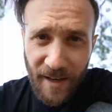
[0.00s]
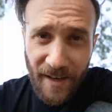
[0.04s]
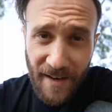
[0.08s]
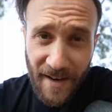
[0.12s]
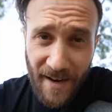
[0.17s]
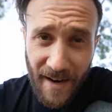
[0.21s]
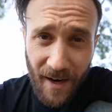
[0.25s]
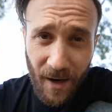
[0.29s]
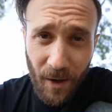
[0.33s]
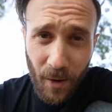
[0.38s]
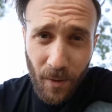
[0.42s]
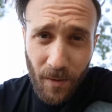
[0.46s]
and
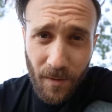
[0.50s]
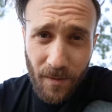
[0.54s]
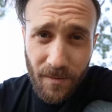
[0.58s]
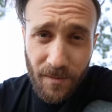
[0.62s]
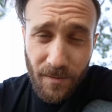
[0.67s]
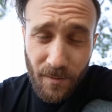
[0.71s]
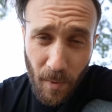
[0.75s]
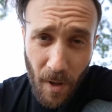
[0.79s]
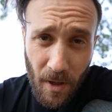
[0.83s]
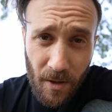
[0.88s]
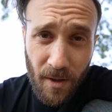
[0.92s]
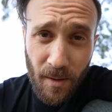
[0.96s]
now,
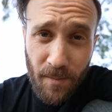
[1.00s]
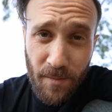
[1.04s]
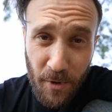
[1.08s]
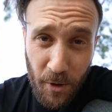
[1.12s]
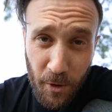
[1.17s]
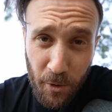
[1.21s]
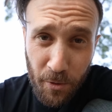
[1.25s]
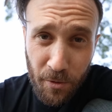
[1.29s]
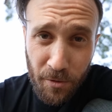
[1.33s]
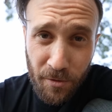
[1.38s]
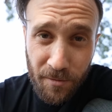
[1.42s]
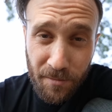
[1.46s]
welcome
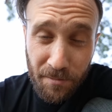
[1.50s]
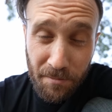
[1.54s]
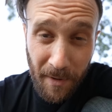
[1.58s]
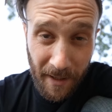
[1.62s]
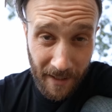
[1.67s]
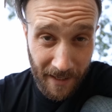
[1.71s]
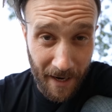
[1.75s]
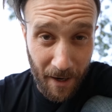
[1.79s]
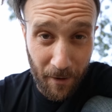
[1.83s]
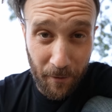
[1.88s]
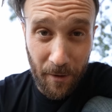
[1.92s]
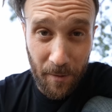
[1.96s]
to
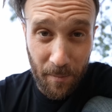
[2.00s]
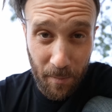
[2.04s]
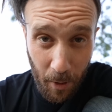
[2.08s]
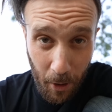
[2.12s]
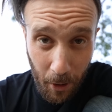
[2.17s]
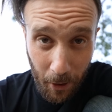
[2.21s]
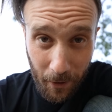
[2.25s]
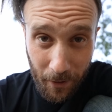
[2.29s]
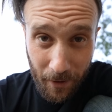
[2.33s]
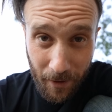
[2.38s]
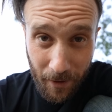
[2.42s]
McCarren Park.